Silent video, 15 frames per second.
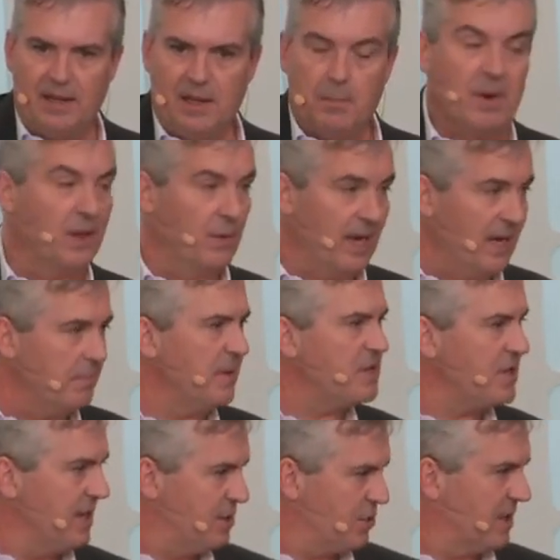by the way, I
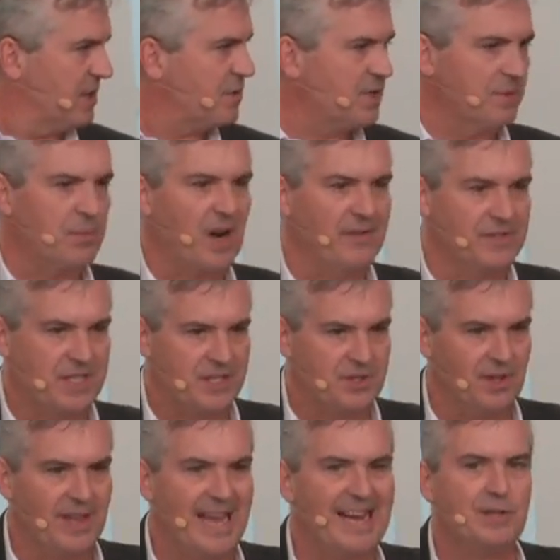mentioned he's doing this with improvisational
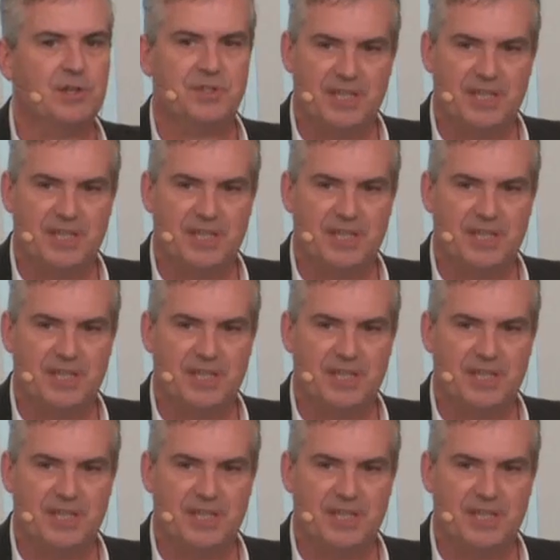actors.